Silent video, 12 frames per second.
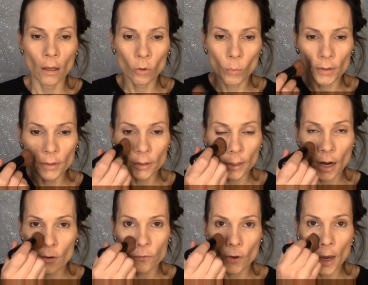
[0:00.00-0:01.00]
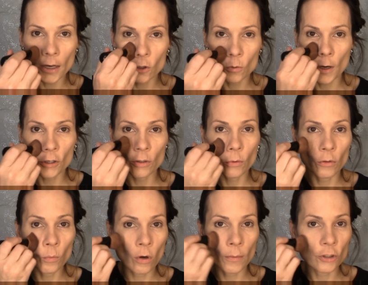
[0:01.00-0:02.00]
And the one thing that I find, especially
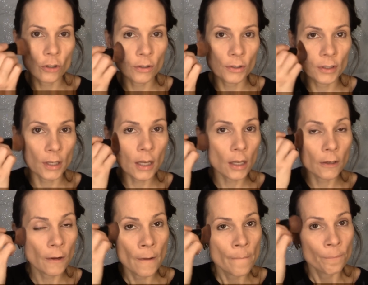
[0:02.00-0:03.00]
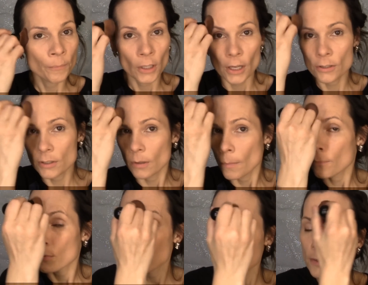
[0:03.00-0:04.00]
with more mature skin, is
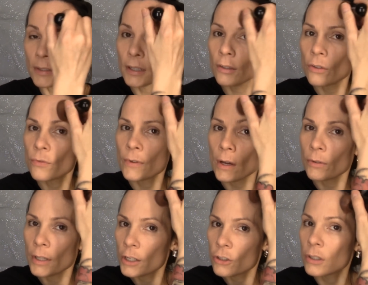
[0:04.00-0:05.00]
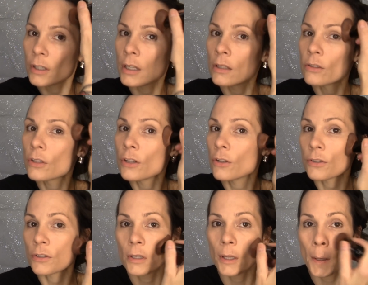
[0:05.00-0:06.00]
pressing the foundation into your
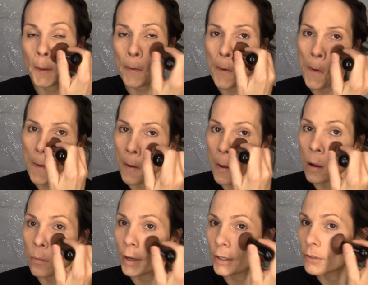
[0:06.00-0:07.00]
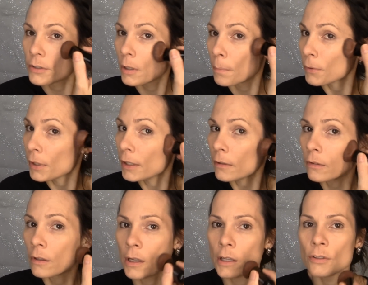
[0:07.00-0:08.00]
skin by stippling
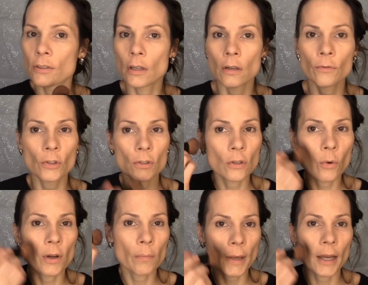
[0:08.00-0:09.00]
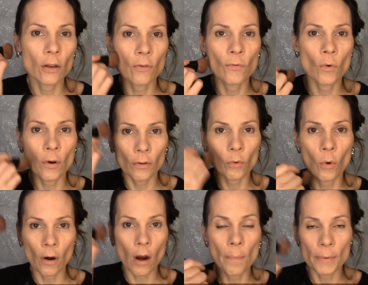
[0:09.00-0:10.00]
instead of just going back and forth
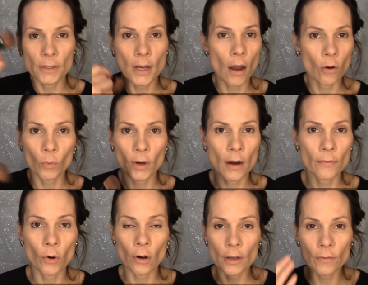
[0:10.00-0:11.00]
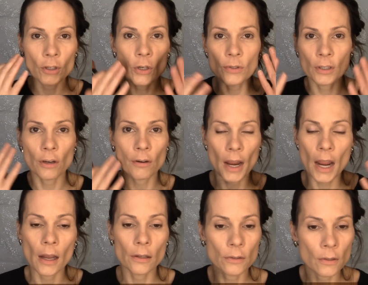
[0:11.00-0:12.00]
or up and down, whatever, or even using your
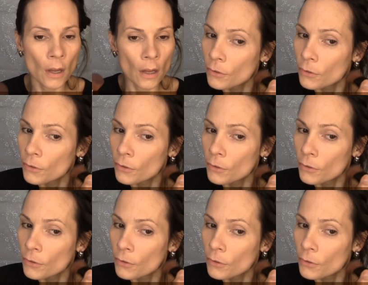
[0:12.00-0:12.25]
hands.